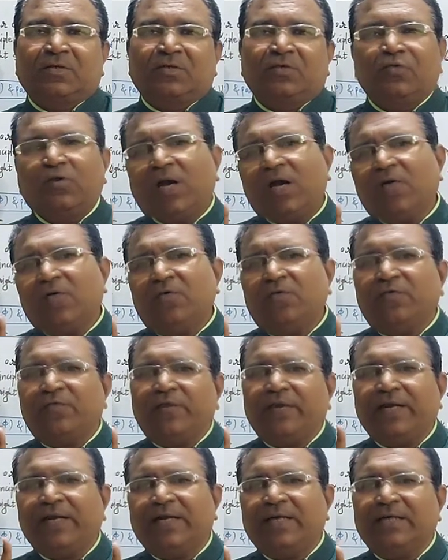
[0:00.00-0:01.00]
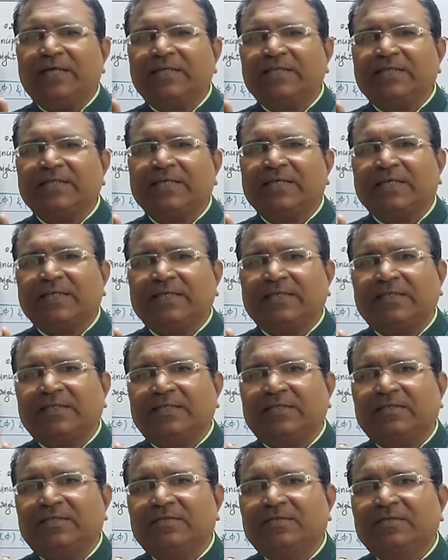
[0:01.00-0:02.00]
you have well understand, I
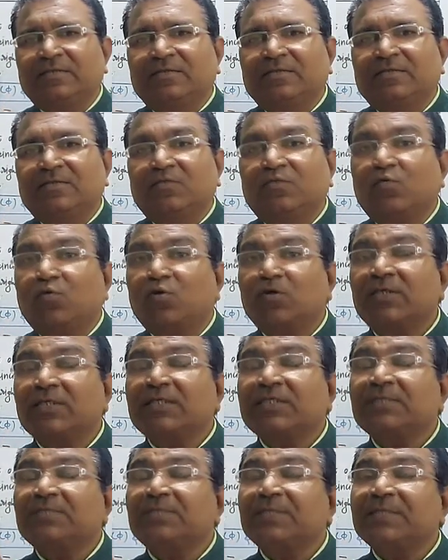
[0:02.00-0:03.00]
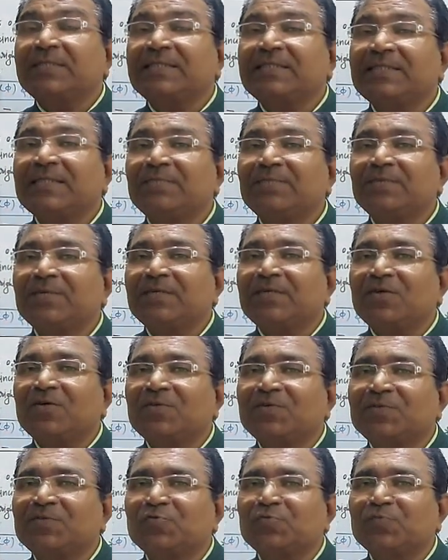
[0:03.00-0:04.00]
think, what is principle
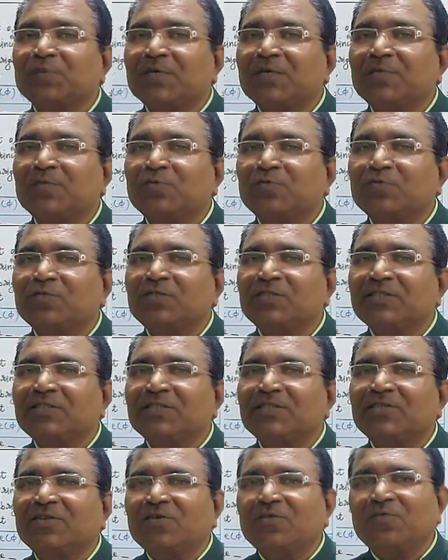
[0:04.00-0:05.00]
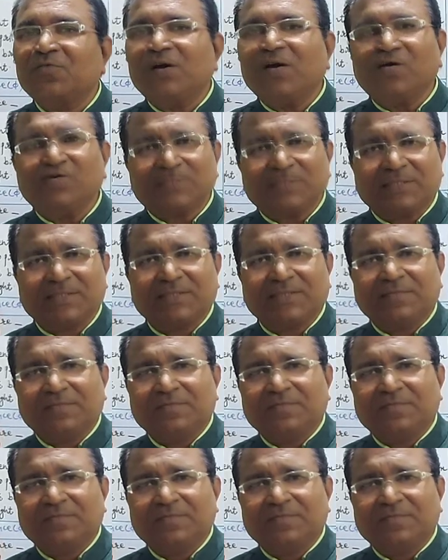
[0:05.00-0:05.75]
of superposition of waves.